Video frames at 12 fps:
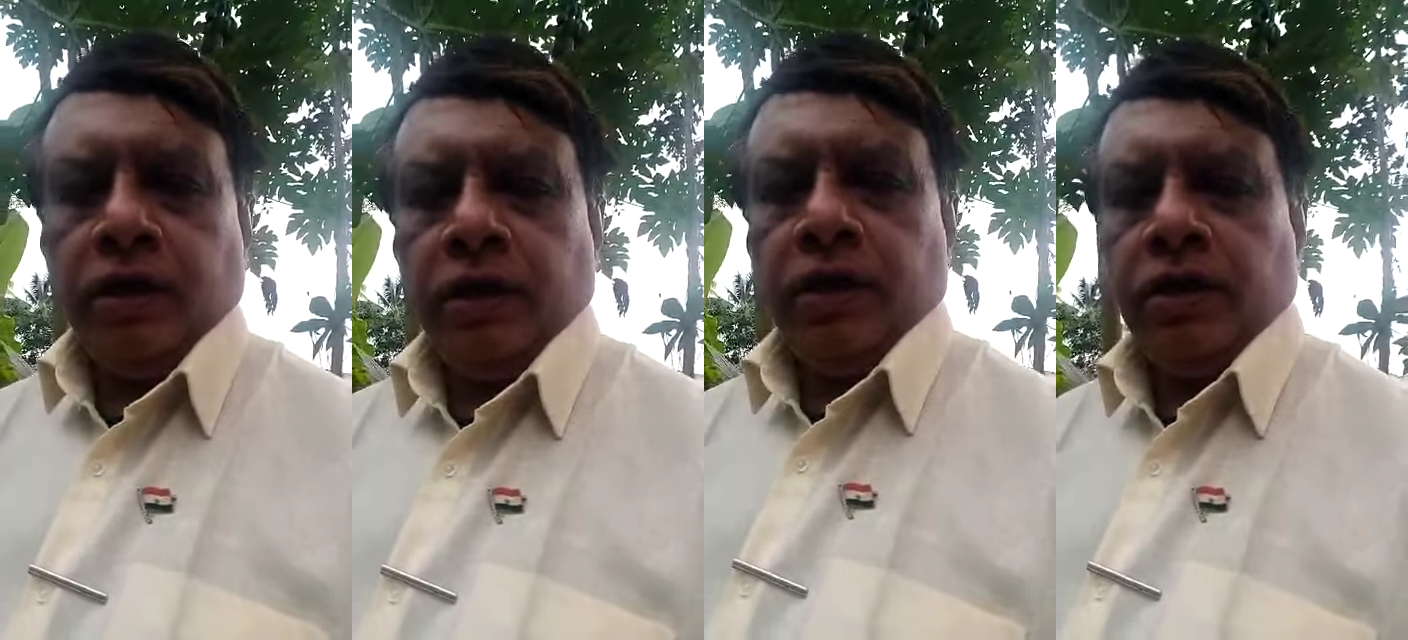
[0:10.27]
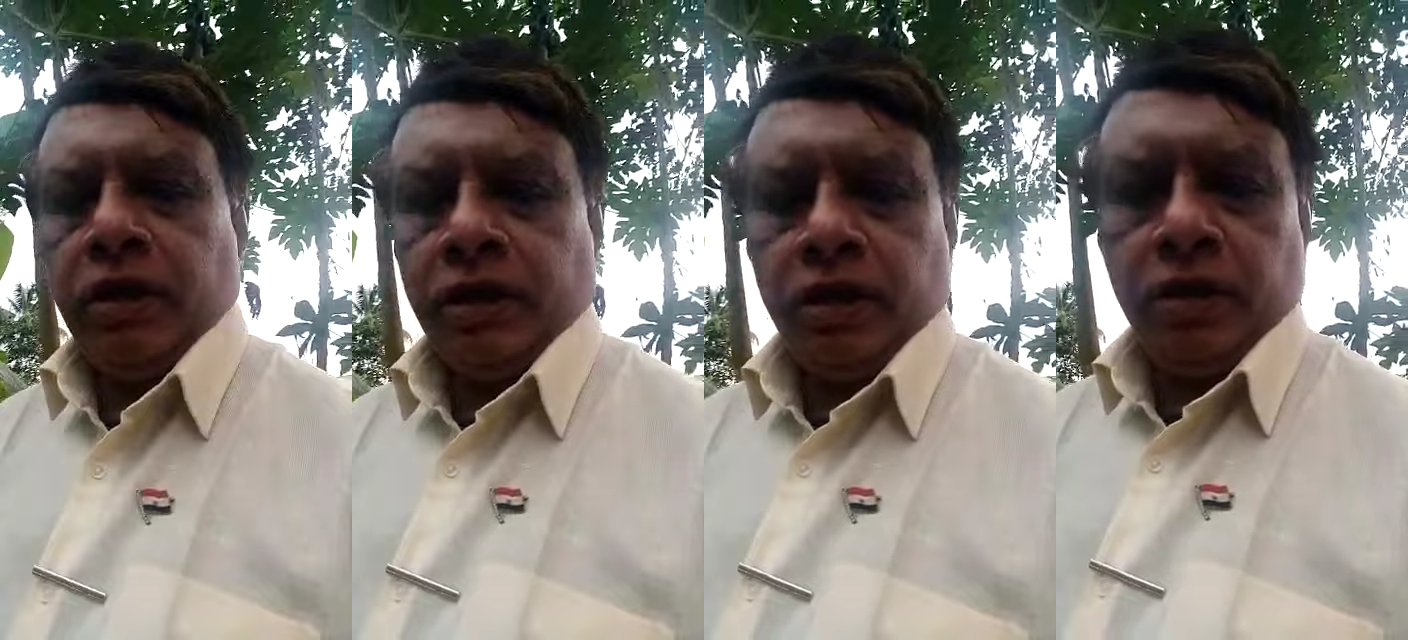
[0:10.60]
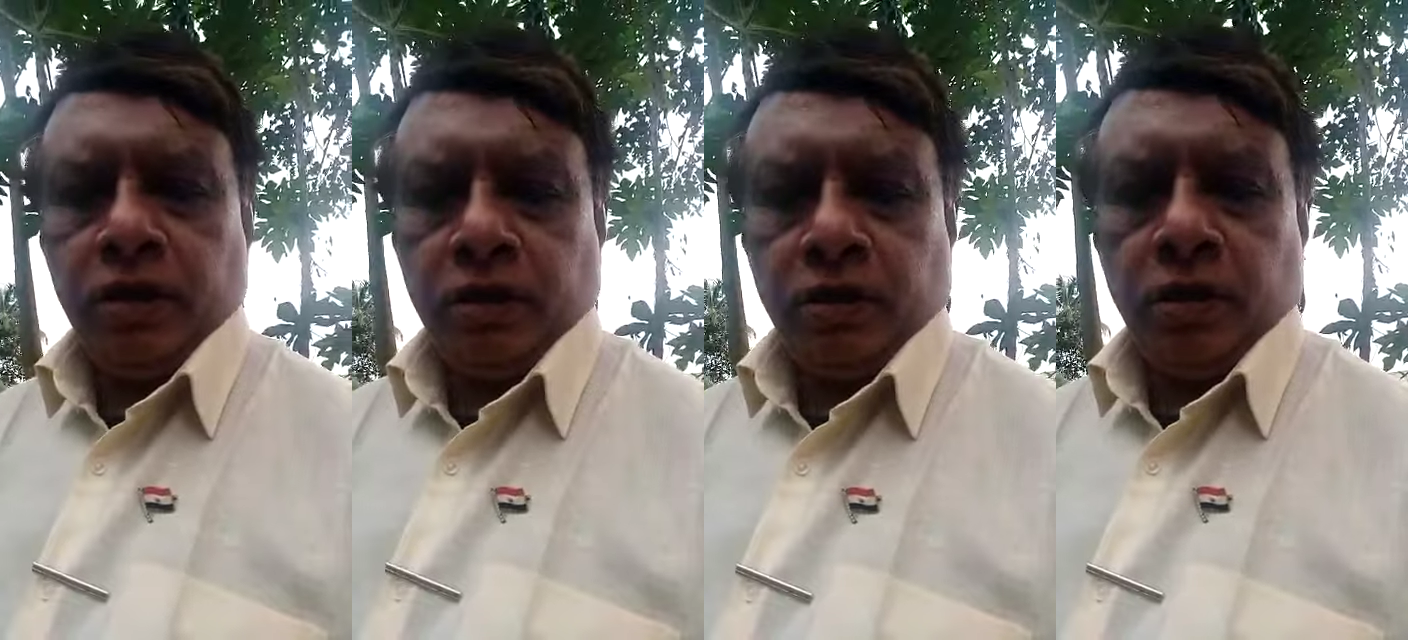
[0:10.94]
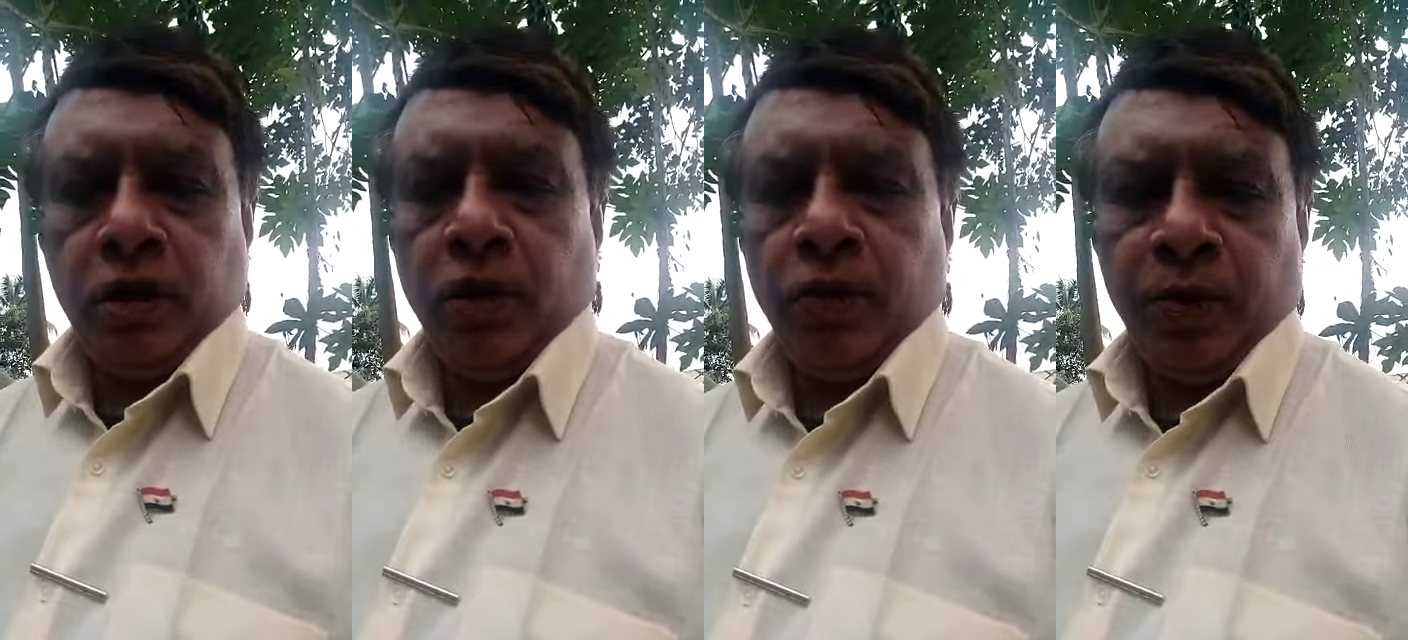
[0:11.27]
its successor,
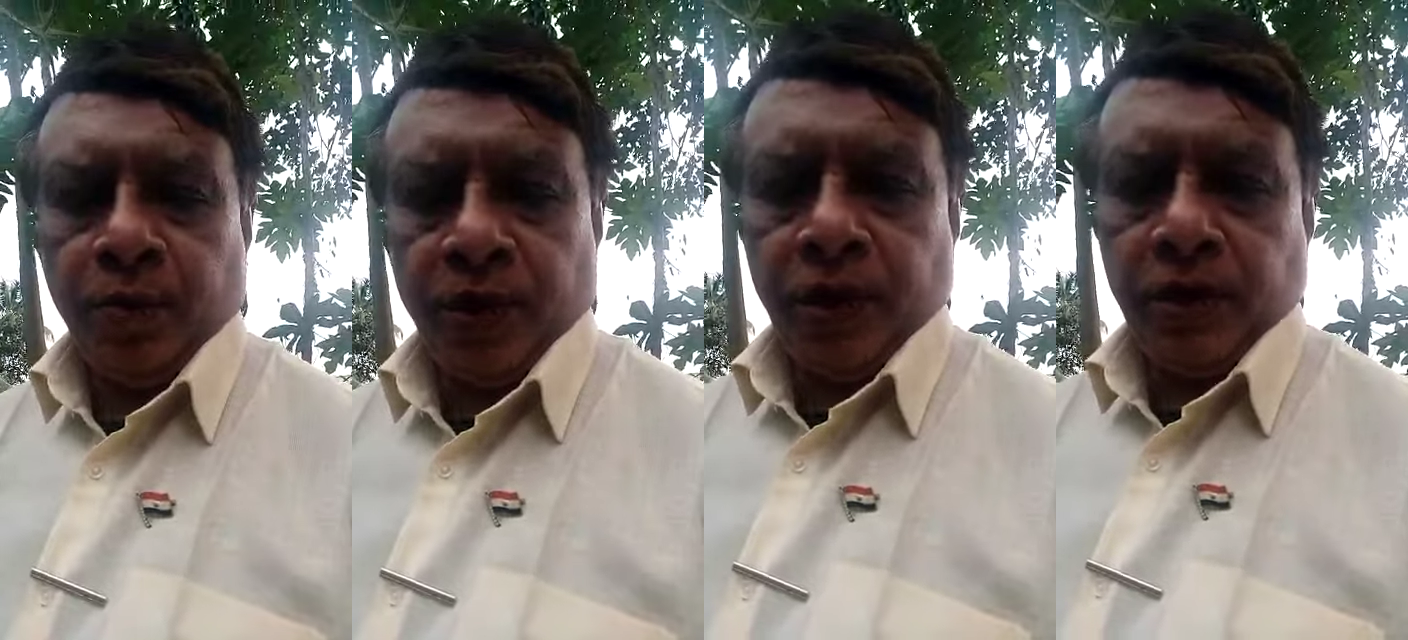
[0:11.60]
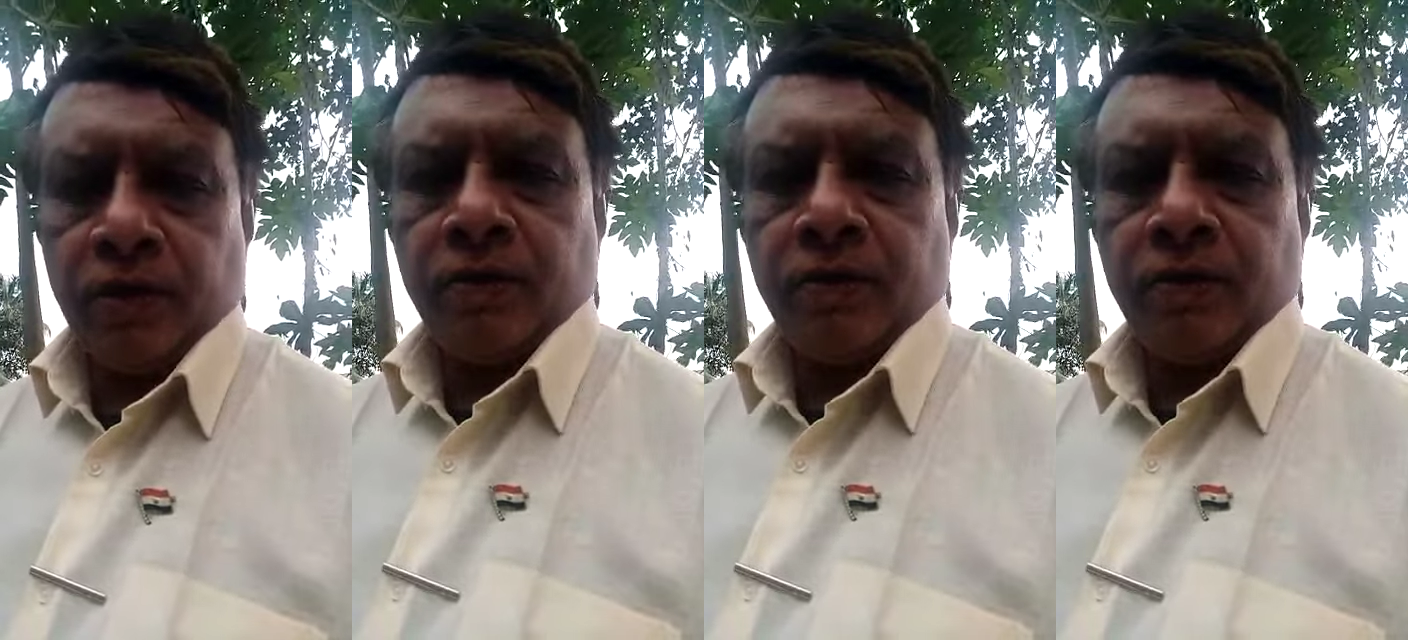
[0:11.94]
the human being,